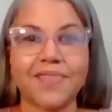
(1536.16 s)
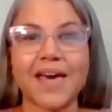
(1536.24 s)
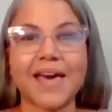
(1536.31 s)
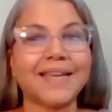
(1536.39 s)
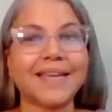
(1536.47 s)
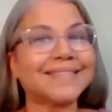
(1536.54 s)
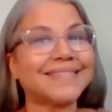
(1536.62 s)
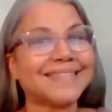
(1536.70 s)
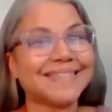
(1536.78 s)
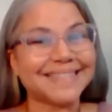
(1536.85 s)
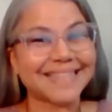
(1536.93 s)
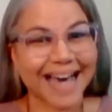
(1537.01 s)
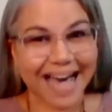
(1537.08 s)
That is
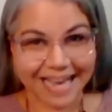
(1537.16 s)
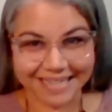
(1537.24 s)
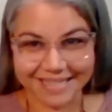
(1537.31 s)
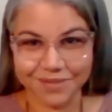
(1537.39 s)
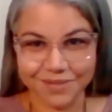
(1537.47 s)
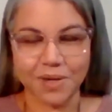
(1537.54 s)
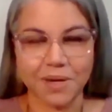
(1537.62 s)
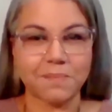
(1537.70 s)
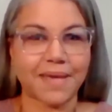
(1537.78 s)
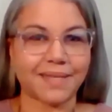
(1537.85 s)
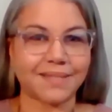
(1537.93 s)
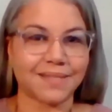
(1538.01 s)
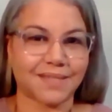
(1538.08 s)
not what
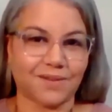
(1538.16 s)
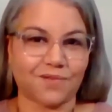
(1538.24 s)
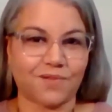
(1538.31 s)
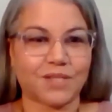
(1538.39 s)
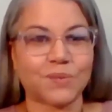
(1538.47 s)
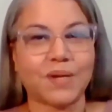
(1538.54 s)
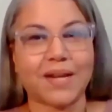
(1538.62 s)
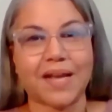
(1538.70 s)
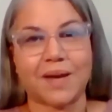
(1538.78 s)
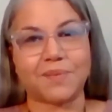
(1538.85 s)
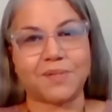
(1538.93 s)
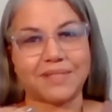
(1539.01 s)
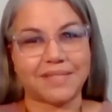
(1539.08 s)
makes the difference when it
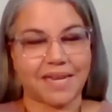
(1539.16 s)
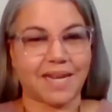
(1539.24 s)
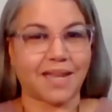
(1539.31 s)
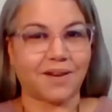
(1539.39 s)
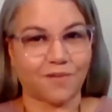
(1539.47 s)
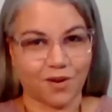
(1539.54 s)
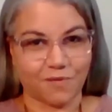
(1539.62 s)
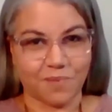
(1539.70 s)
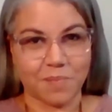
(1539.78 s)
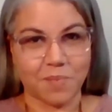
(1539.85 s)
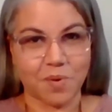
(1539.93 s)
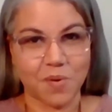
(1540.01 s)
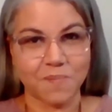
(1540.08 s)
comes to standing in front of
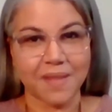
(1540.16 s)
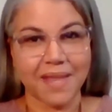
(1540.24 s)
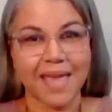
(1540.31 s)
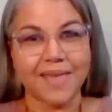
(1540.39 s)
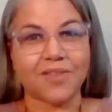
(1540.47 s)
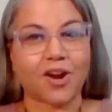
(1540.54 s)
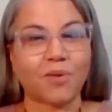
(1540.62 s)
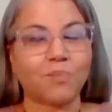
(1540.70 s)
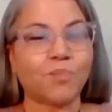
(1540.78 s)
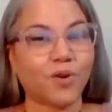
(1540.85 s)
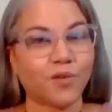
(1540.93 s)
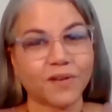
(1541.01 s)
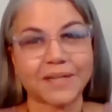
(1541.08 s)
people. There are
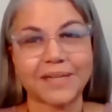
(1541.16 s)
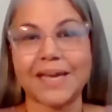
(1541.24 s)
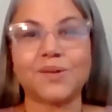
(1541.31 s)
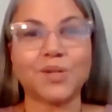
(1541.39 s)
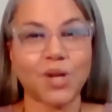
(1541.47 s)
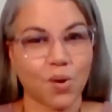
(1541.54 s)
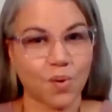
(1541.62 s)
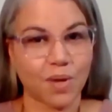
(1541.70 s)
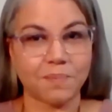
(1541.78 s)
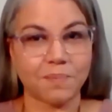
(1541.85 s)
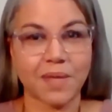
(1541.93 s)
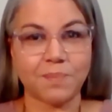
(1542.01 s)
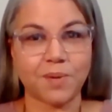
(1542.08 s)
perfectly
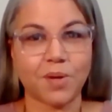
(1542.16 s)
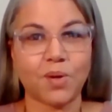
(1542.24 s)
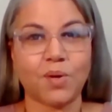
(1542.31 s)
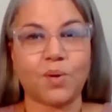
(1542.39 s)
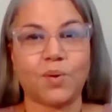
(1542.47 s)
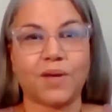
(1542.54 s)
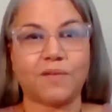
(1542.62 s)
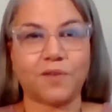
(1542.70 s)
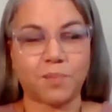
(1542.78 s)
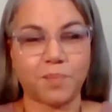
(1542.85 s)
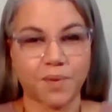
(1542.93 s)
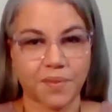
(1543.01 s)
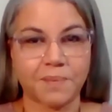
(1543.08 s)
outgoing people who, if
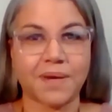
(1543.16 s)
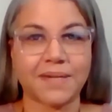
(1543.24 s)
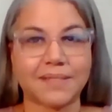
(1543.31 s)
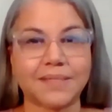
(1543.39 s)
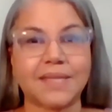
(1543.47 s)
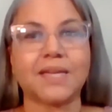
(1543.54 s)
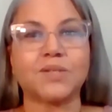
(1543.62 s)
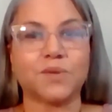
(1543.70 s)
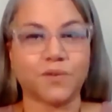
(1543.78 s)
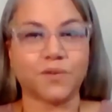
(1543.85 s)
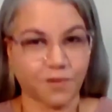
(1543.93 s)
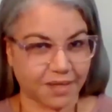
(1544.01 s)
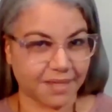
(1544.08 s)
you put them on a stage,
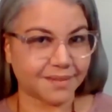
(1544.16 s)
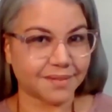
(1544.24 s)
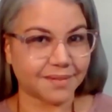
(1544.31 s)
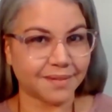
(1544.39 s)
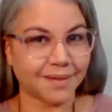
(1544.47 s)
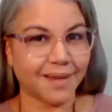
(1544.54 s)
will freeze.